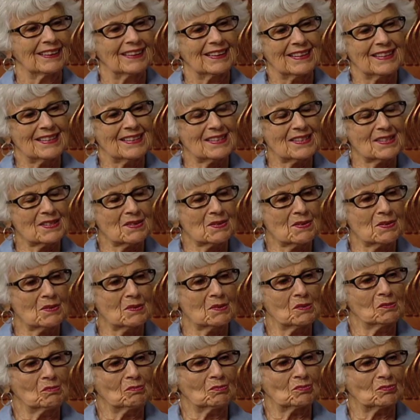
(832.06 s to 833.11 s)
Yes, so.
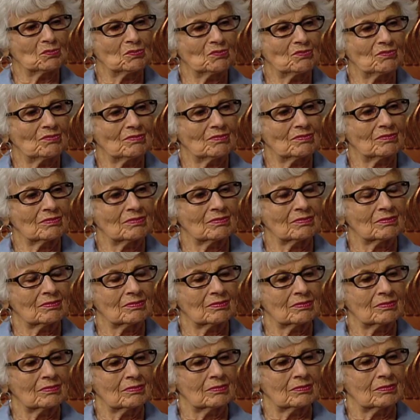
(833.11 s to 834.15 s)
yeah. And
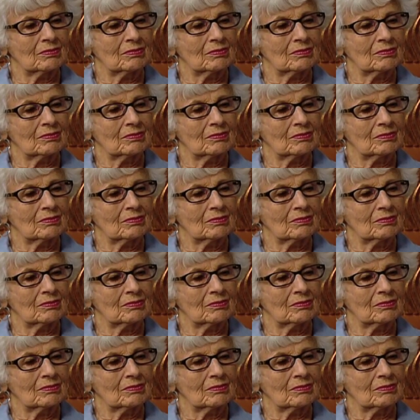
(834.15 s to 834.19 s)
there are